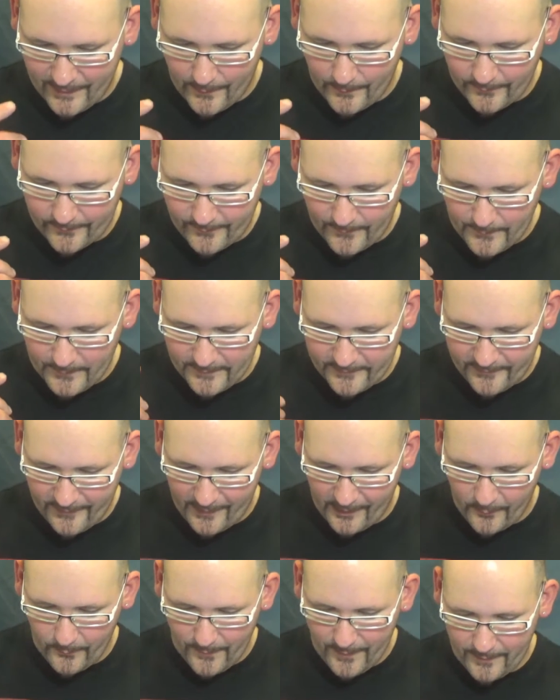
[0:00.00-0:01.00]
comes from a
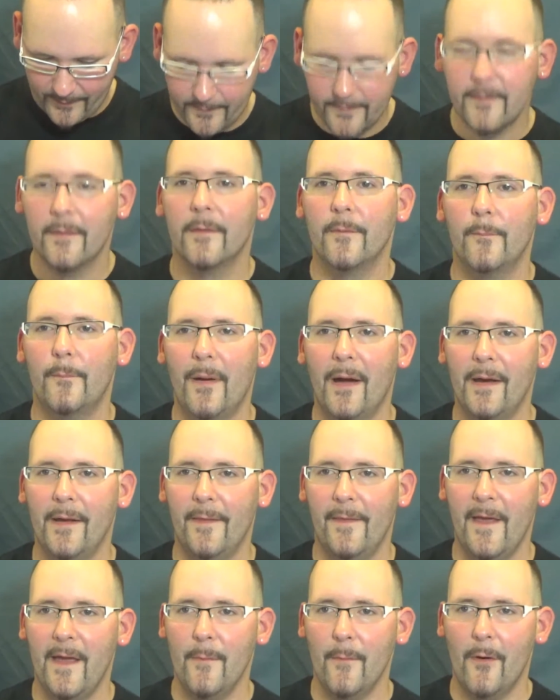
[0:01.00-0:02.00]
gentleman by the
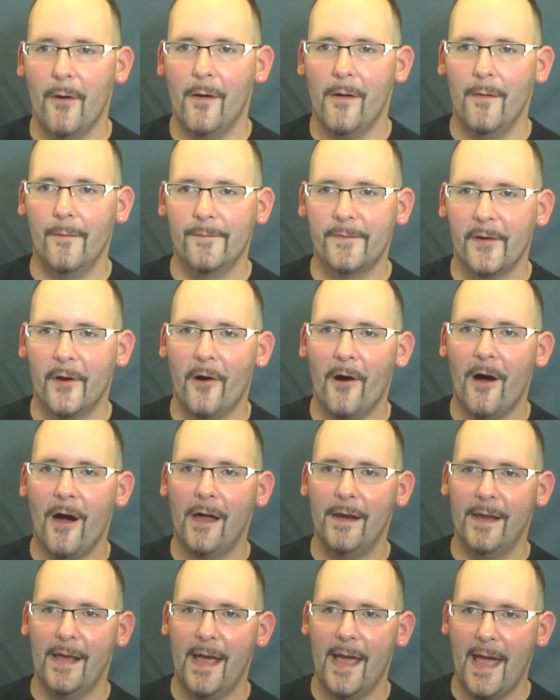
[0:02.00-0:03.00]
name of
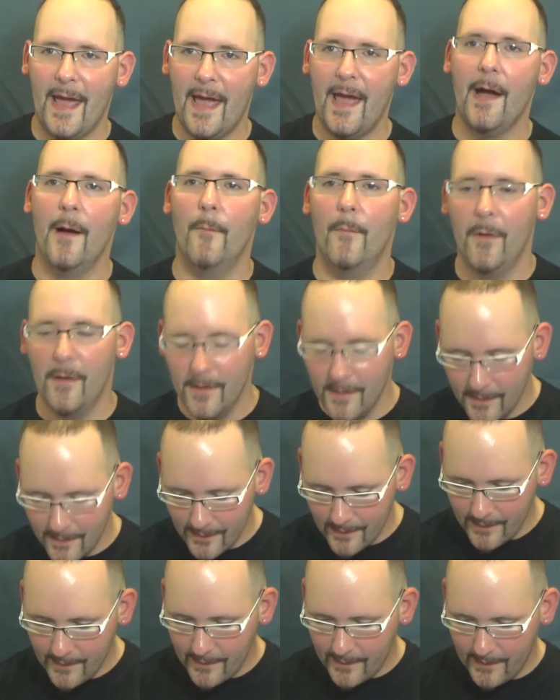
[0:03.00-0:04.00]
Todd M.
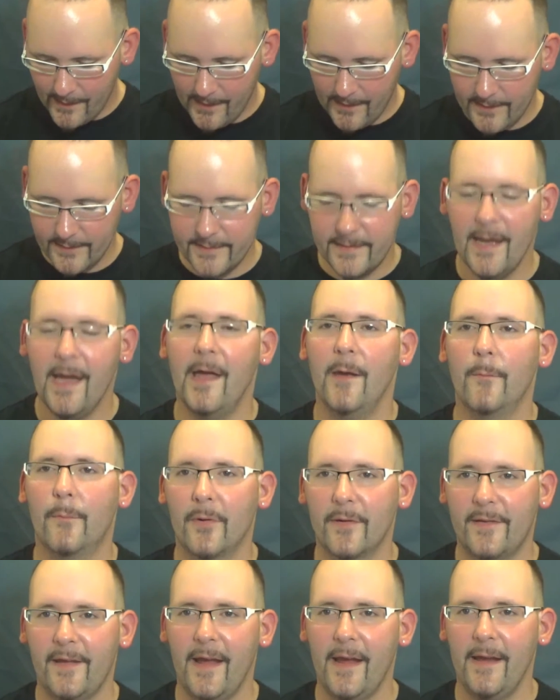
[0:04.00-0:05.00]
And again,
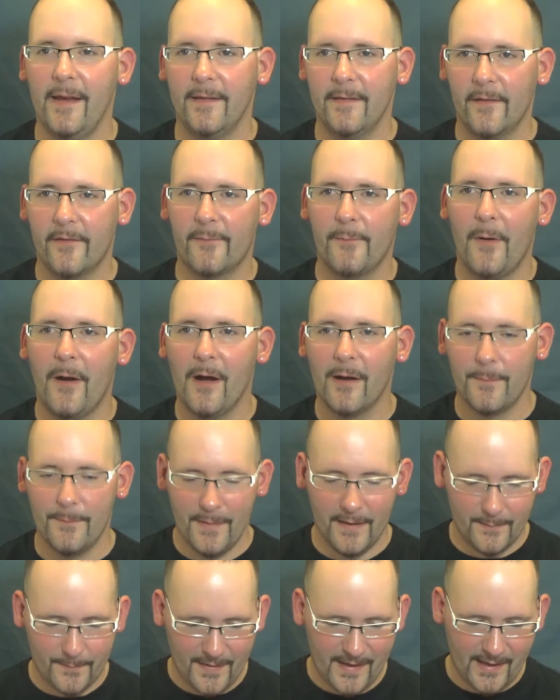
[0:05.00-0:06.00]
pertaining to Smock
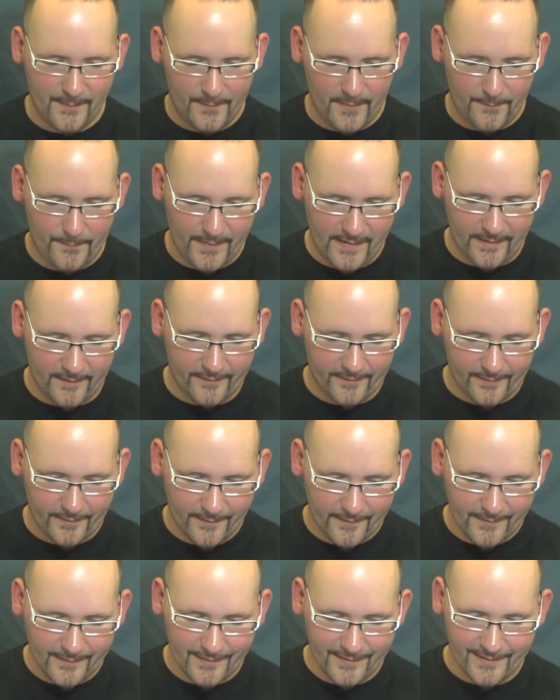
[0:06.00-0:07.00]
Big Baby Beast.
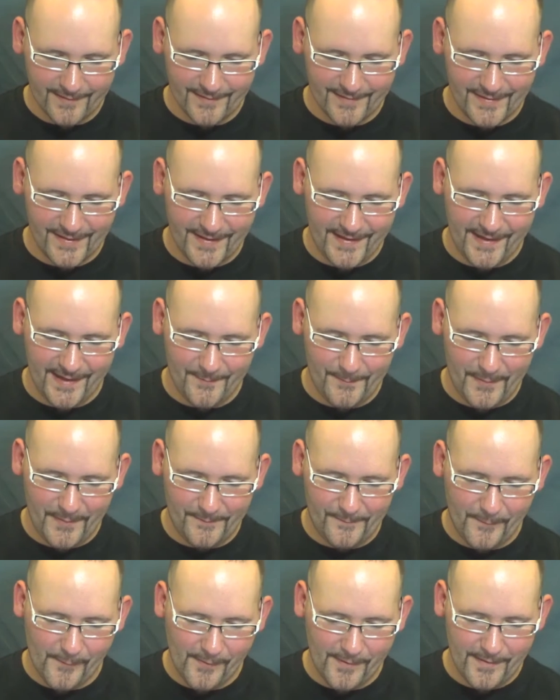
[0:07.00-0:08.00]
Clean it
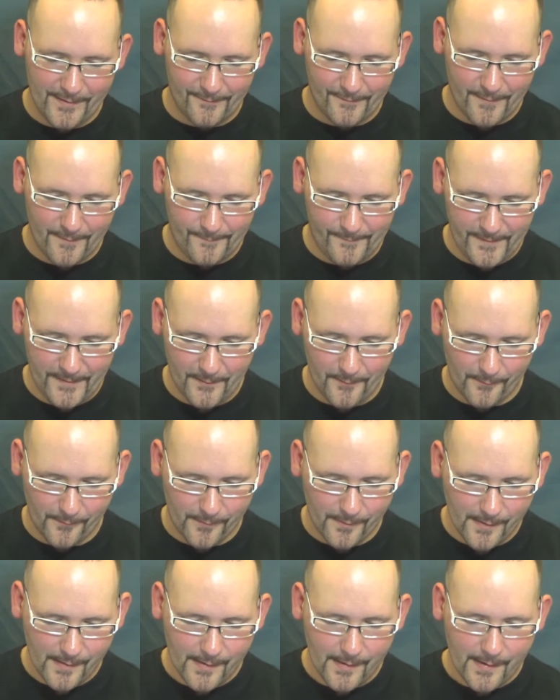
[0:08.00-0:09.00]
before you
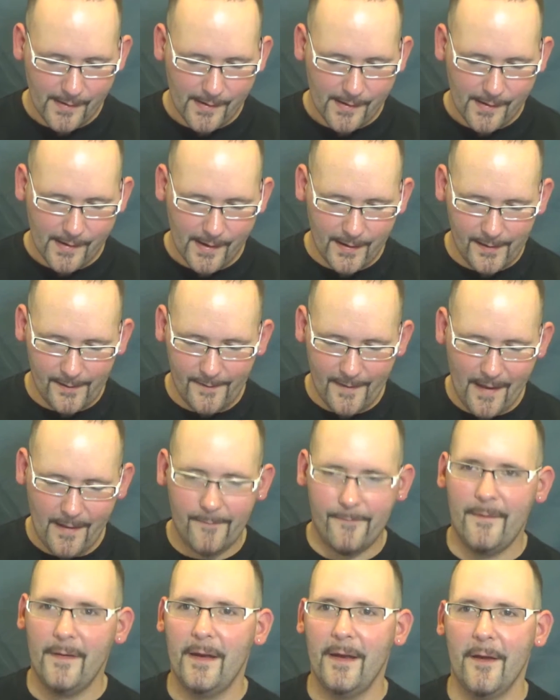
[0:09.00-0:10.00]
review. And in
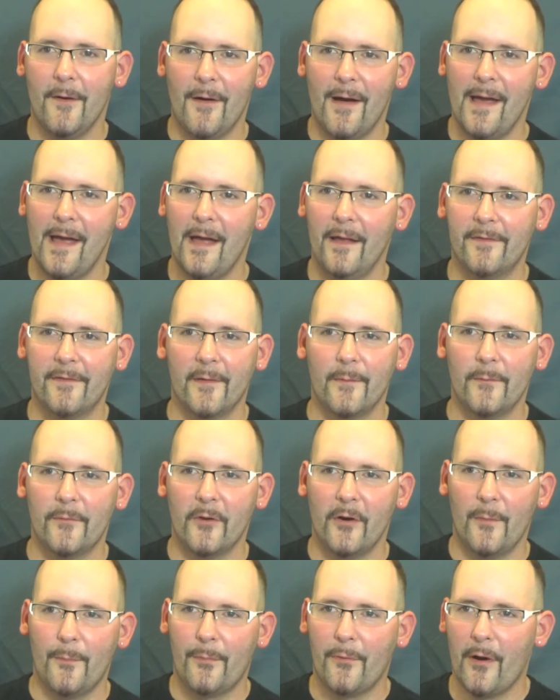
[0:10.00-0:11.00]
that video, I had some
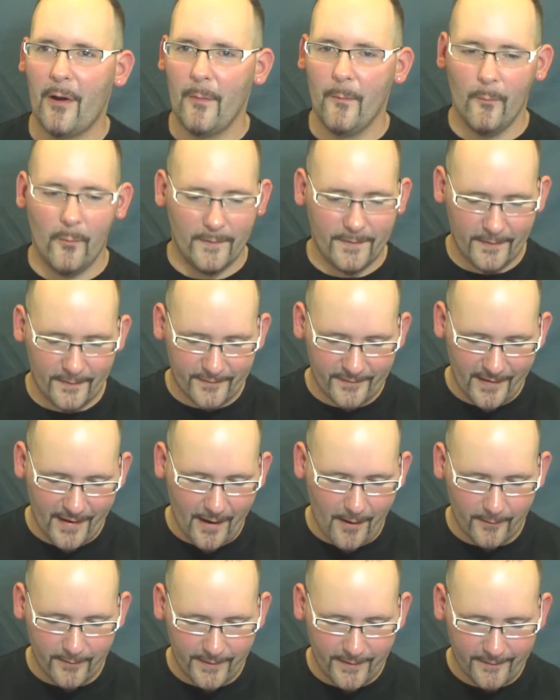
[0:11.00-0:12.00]
sort of problem with the
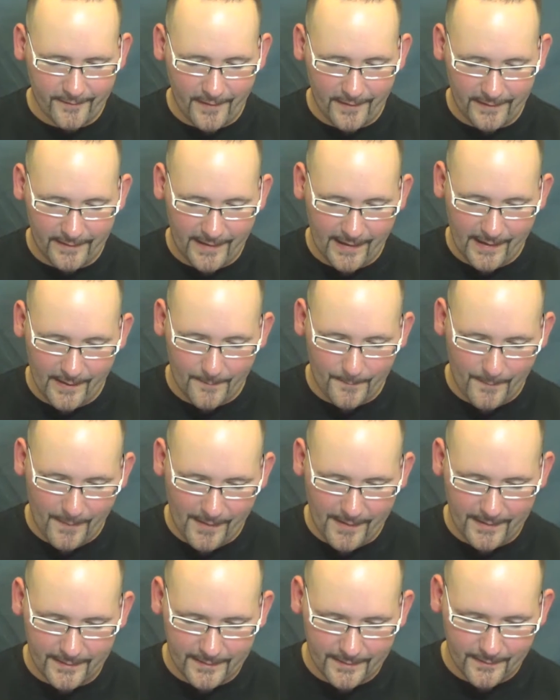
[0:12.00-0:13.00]
sound. He said, get a
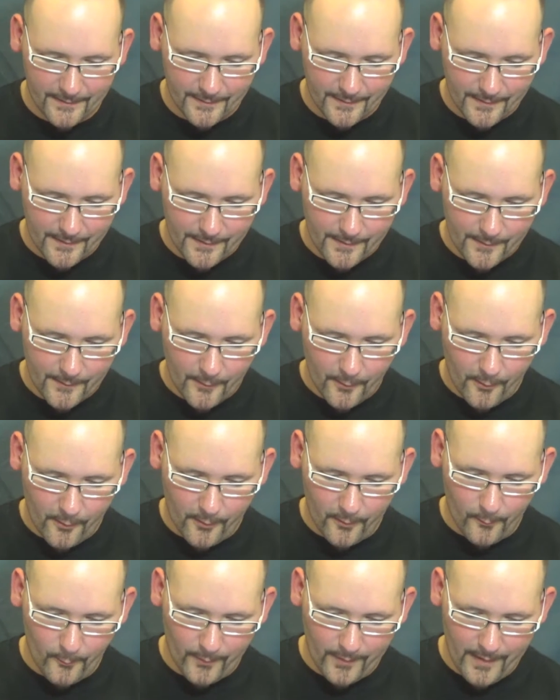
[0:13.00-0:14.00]
mic,
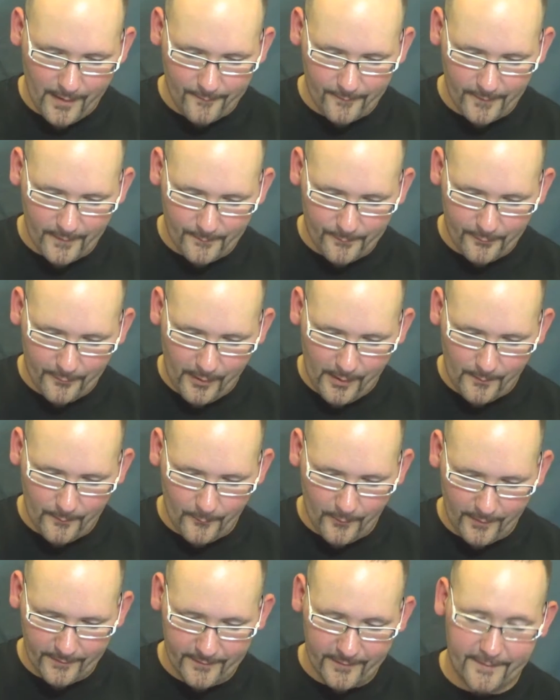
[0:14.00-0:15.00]
or whatever the
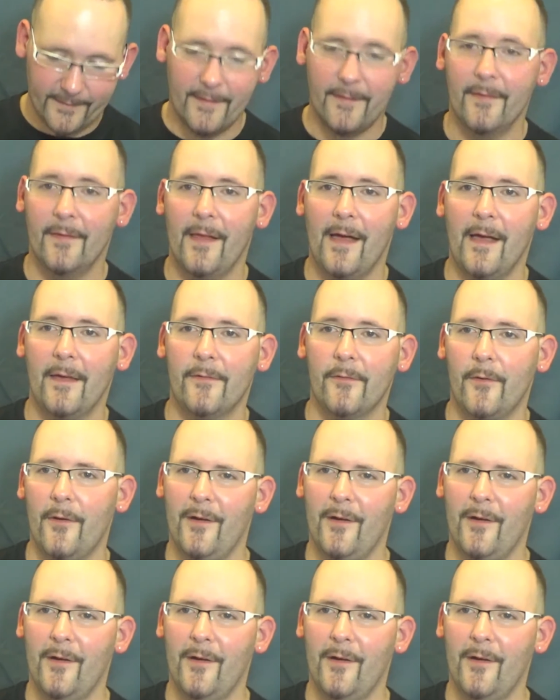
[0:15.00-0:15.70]
problem was. It didn't last